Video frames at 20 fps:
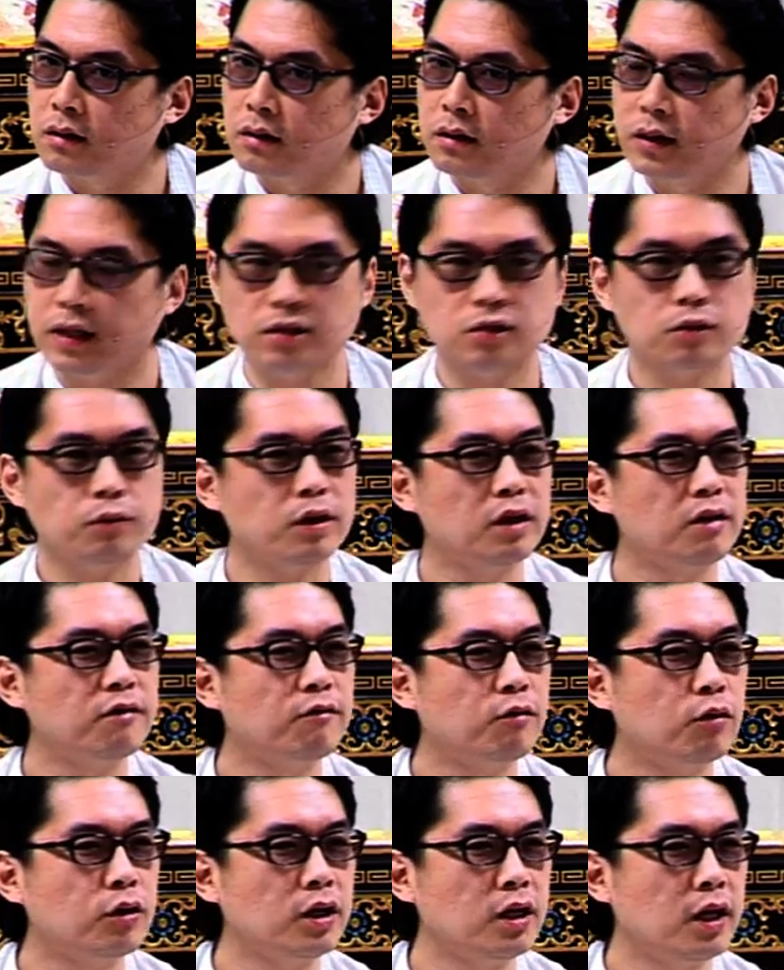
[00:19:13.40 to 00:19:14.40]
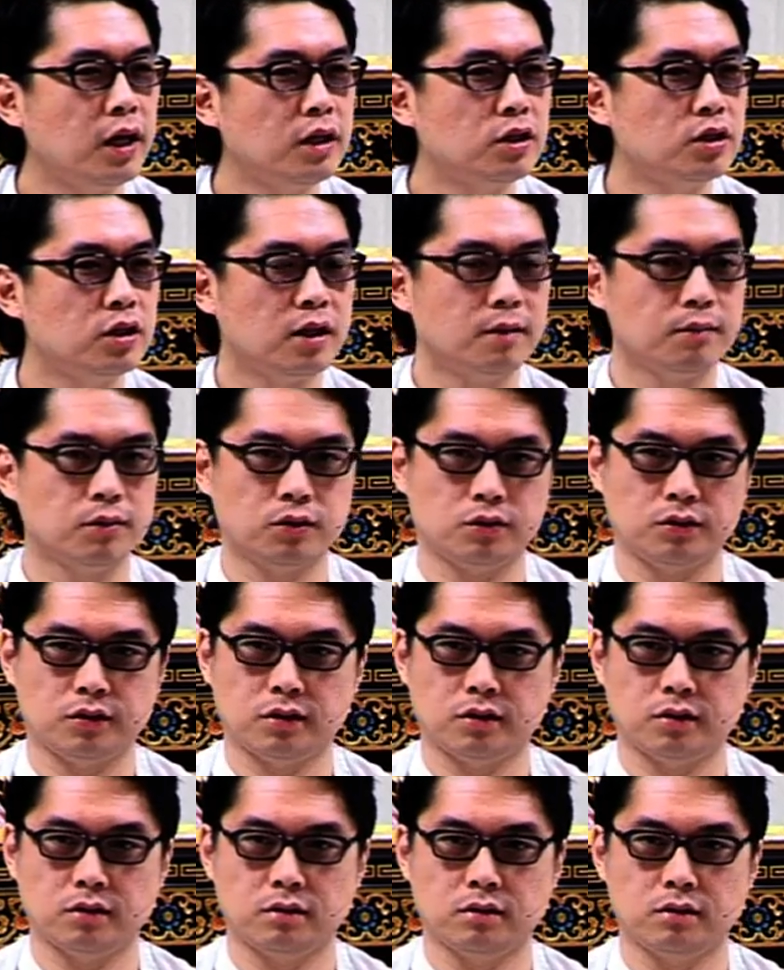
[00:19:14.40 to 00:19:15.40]
That's already 48
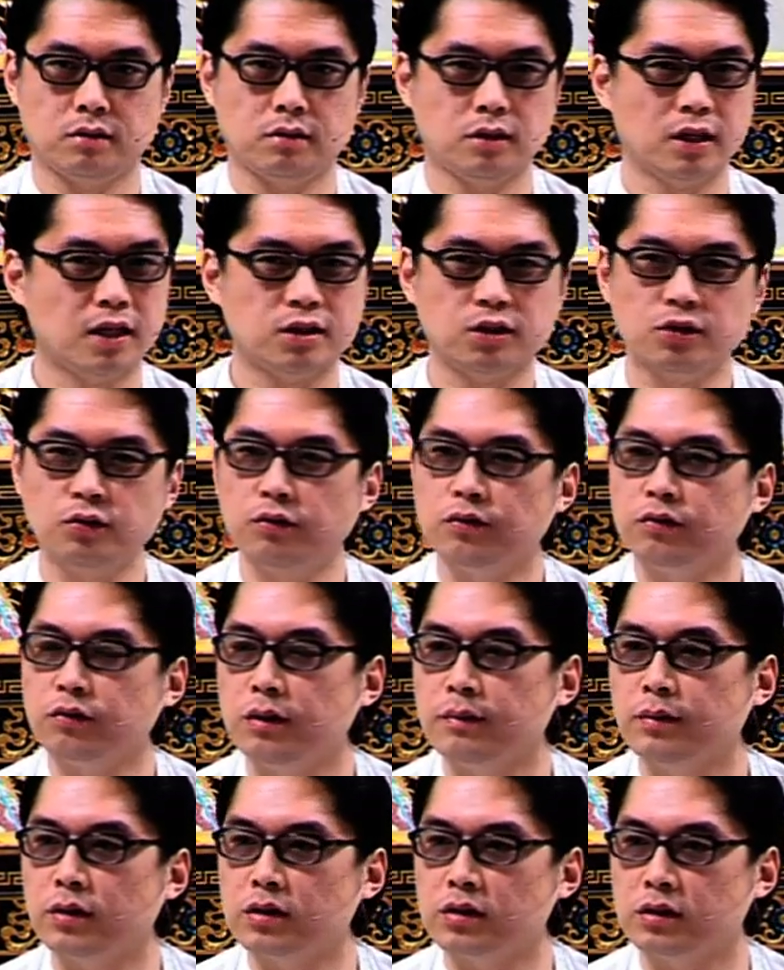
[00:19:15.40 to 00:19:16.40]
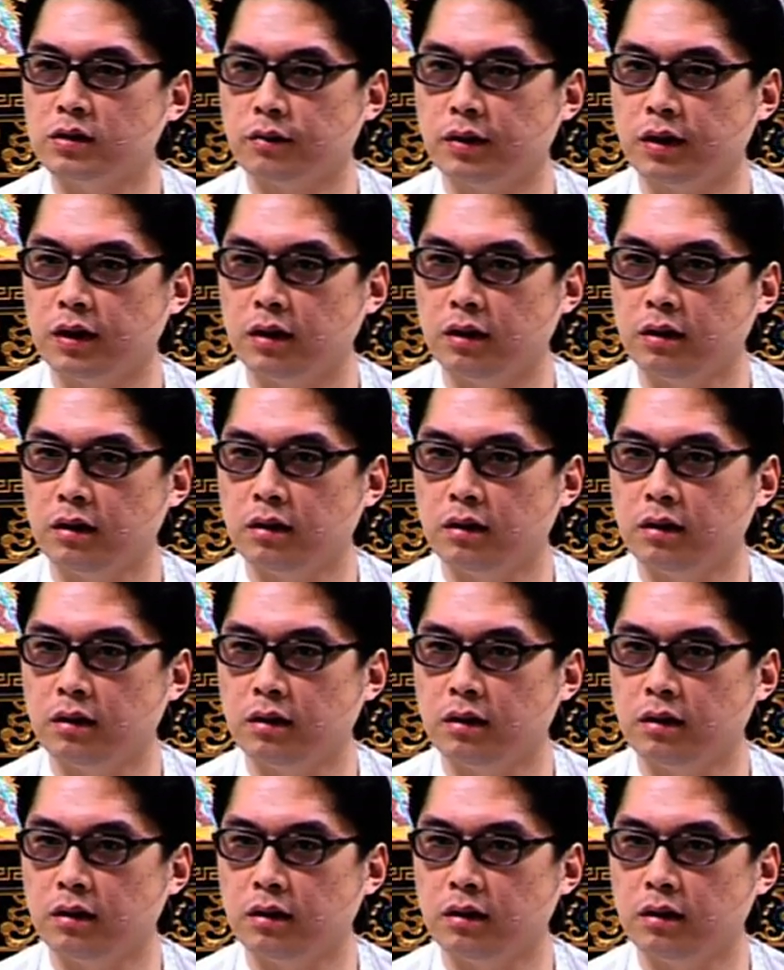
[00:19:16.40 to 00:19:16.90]
chapters. That's 2-3 books already.